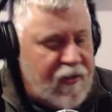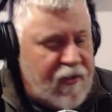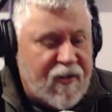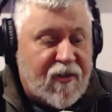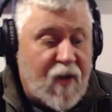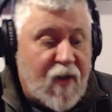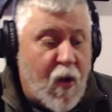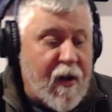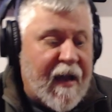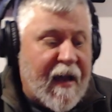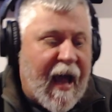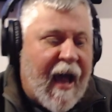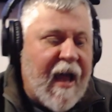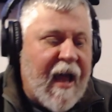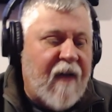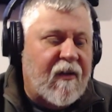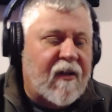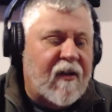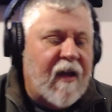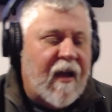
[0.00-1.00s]
The zoning,
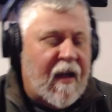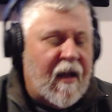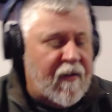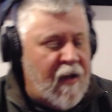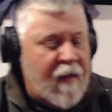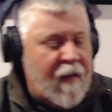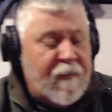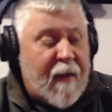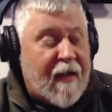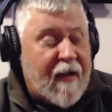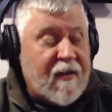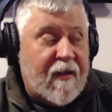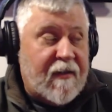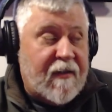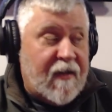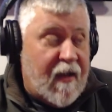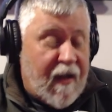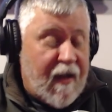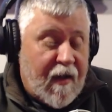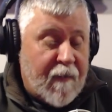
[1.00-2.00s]

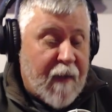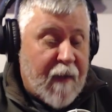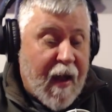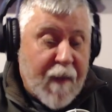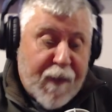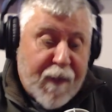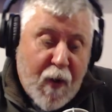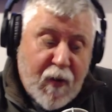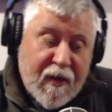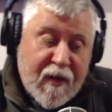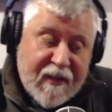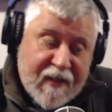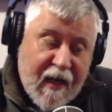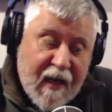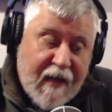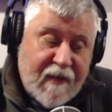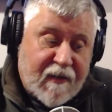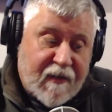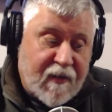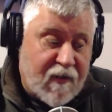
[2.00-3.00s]
my opponent
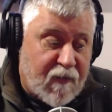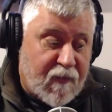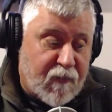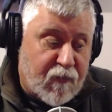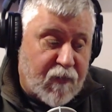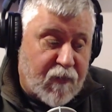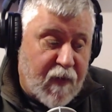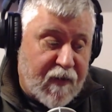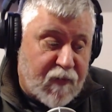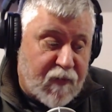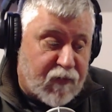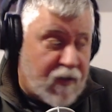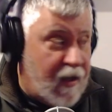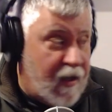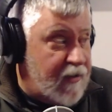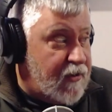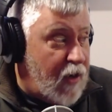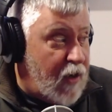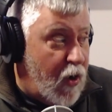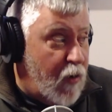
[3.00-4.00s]
changed
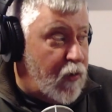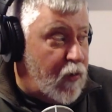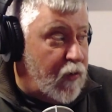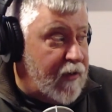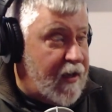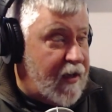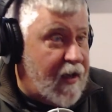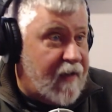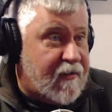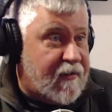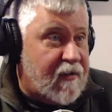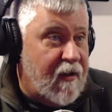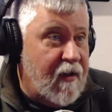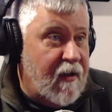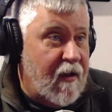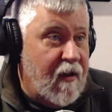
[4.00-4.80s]
his tone on this.